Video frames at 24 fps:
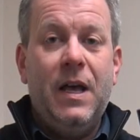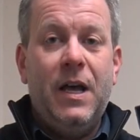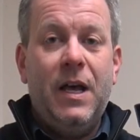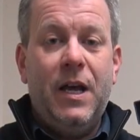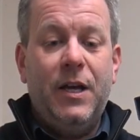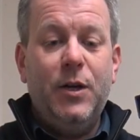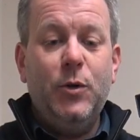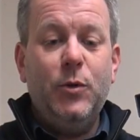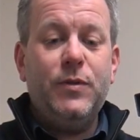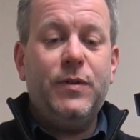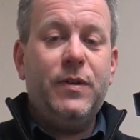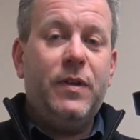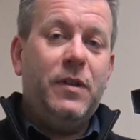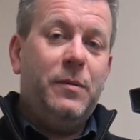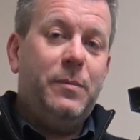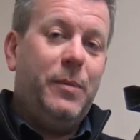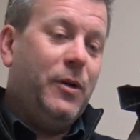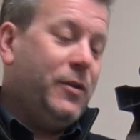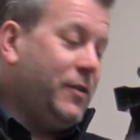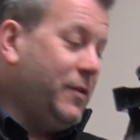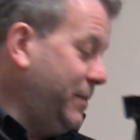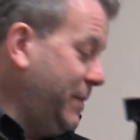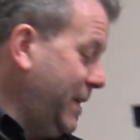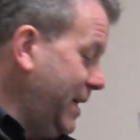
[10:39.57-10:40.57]
And also at the
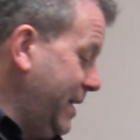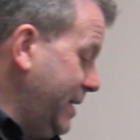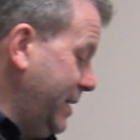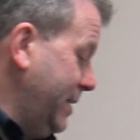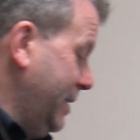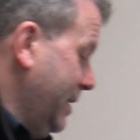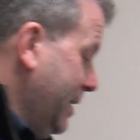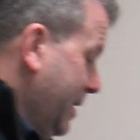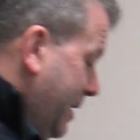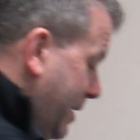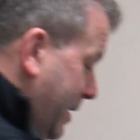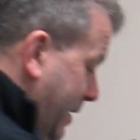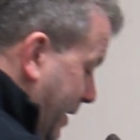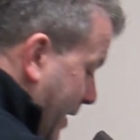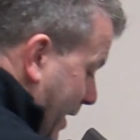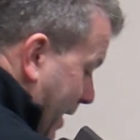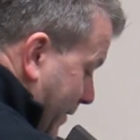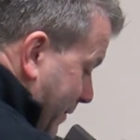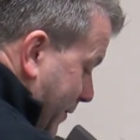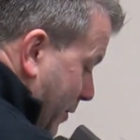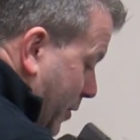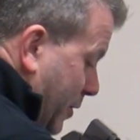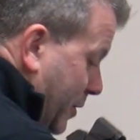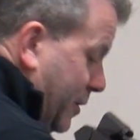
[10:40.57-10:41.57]
bottom here, you
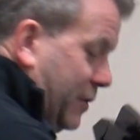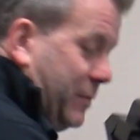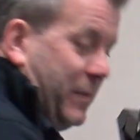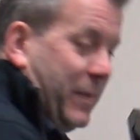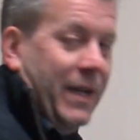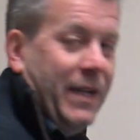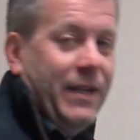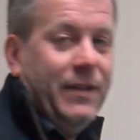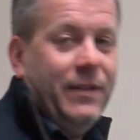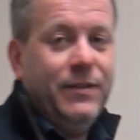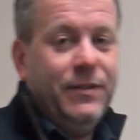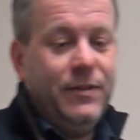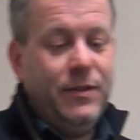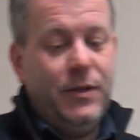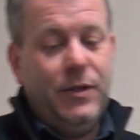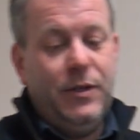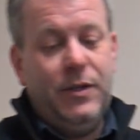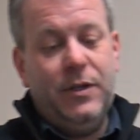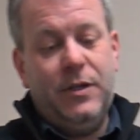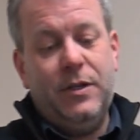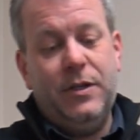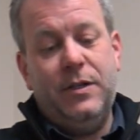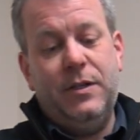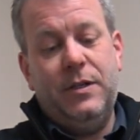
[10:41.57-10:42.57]
have got space so
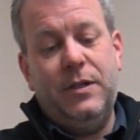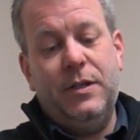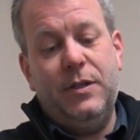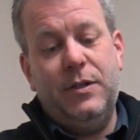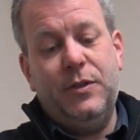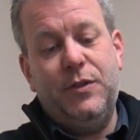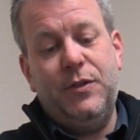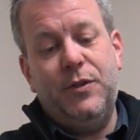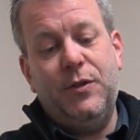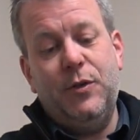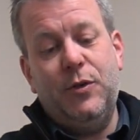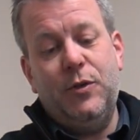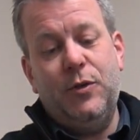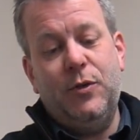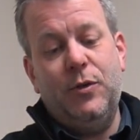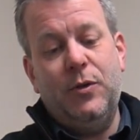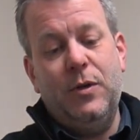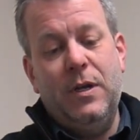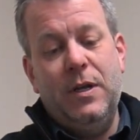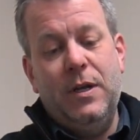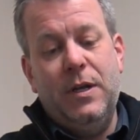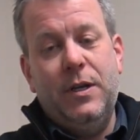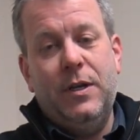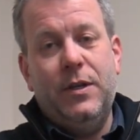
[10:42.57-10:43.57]
you can store
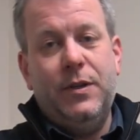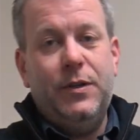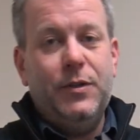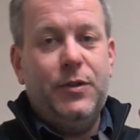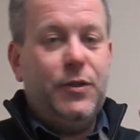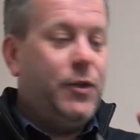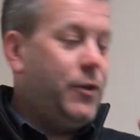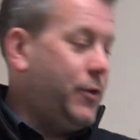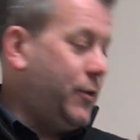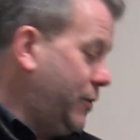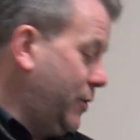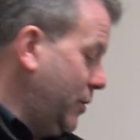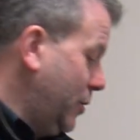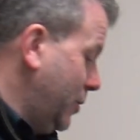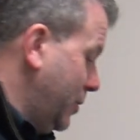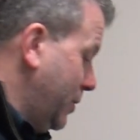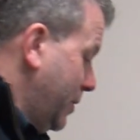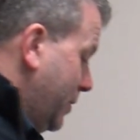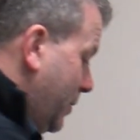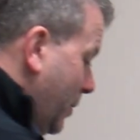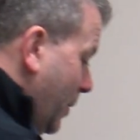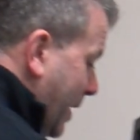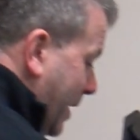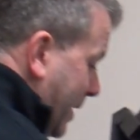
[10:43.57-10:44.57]
the two tools
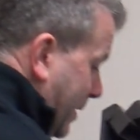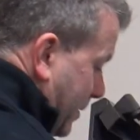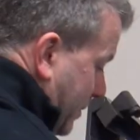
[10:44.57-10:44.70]
as well.